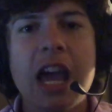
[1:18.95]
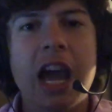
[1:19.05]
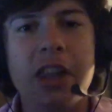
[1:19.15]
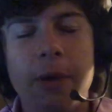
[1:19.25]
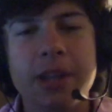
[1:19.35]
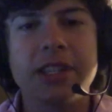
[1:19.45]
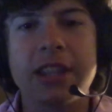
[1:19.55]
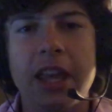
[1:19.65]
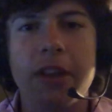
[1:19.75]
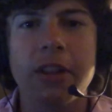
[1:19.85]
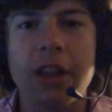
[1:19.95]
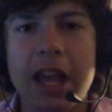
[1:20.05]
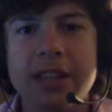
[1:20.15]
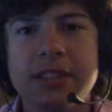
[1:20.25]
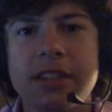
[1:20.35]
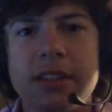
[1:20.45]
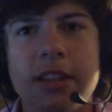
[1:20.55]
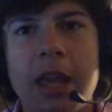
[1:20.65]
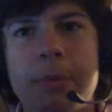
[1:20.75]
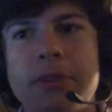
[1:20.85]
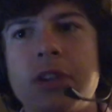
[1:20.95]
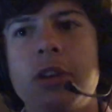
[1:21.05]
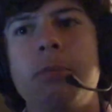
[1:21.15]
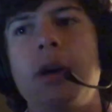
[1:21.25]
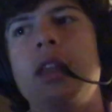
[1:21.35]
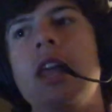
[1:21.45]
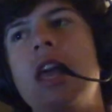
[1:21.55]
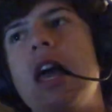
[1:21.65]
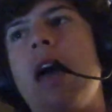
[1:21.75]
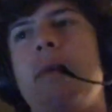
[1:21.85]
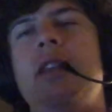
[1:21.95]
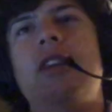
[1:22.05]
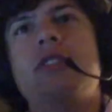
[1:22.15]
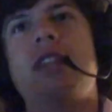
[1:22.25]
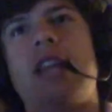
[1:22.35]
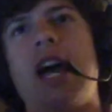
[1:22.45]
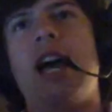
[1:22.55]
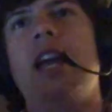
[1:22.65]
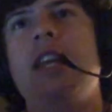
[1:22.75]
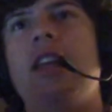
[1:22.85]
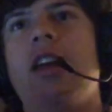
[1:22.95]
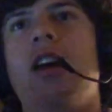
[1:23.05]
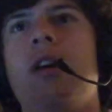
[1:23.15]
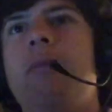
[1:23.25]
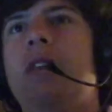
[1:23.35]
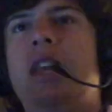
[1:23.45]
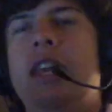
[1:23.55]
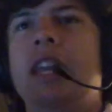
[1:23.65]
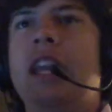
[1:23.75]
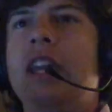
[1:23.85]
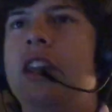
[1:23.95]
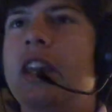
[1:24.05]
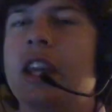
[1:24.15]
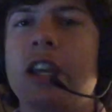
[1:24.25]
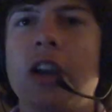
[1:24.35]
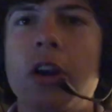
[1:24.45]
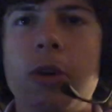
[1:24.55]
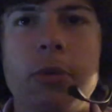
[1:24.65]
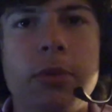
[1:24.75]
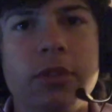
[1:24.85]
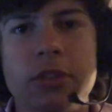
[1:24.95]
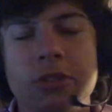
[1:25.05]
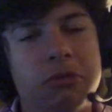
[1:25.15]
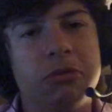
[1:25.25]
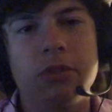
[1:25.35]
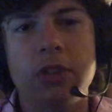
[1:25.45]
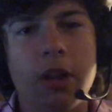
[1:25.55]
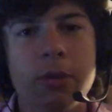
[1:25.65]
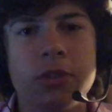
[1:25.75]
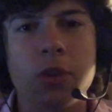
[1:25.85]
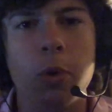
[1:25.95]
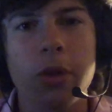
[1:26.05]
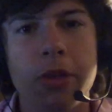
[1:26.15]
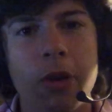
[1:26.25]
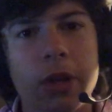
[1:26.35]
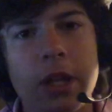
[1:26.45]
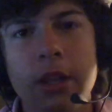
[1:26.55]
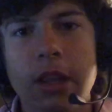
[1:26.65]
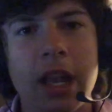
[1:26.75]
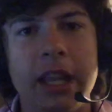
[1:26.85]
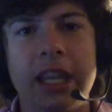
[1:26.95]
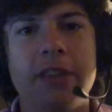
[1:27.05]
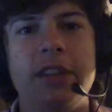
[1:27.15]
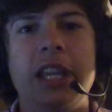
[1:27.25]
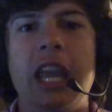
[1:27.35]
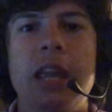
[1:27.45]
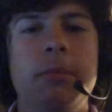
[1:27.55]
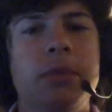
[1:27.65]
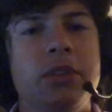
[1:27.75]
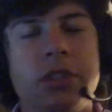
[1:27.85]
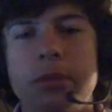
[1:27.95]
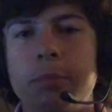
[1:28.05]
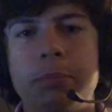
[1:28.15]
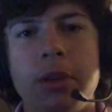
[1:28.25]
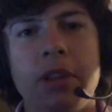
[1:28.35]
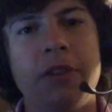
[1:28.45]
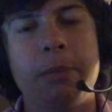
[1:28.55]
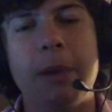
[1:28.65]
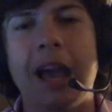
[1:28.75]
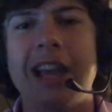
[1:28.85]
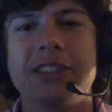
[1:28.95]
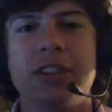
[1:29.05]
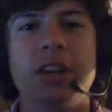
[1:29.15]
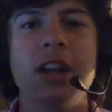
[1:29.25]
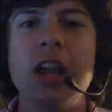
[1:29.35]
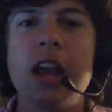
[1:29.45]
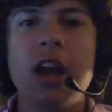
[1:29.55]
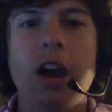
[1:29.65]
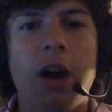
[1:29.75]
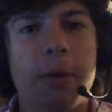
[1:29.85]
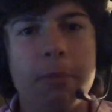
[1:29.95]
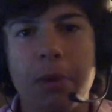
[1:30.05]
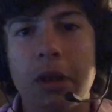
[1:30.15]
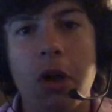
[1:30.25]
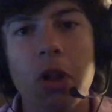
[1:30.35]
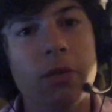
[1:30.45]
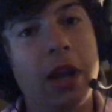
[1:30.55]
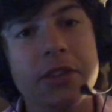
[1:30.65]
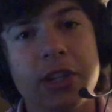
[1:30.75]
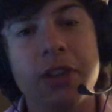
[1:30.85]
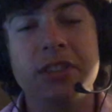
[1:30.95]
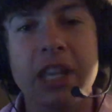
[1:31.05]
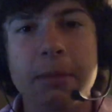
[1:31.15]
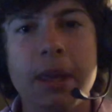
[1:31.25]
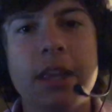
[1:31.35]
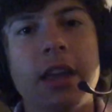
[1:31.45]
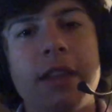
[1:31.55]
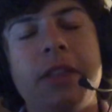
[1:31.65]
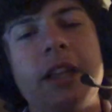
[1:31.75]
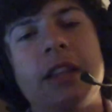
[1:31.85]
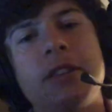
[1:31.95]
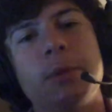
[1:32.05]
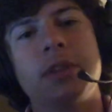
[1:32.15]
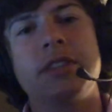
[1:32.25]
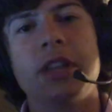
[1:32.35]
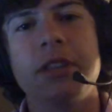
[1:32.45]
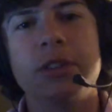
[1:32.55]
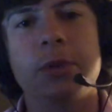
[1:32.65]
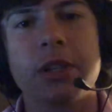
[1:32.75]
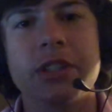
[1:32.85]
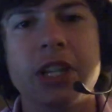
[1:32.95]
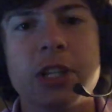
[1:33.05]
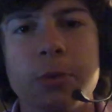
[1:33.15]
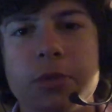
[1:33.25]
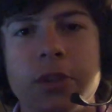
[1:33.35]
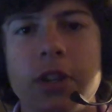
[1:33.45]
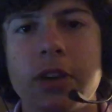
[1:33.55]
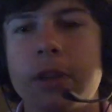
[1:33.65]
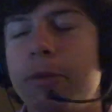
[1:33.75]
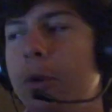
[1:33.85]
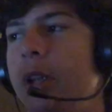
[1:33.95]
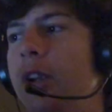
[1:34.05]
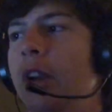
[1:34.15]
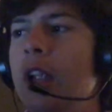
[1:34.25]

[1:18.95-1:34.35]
I know I said that on the last episode, but I mean, here's a guy. He can go, score 30 any given game. He's a prolific passer, but all around is a good teammate. I think that's what the Celtics organization was really looking for here.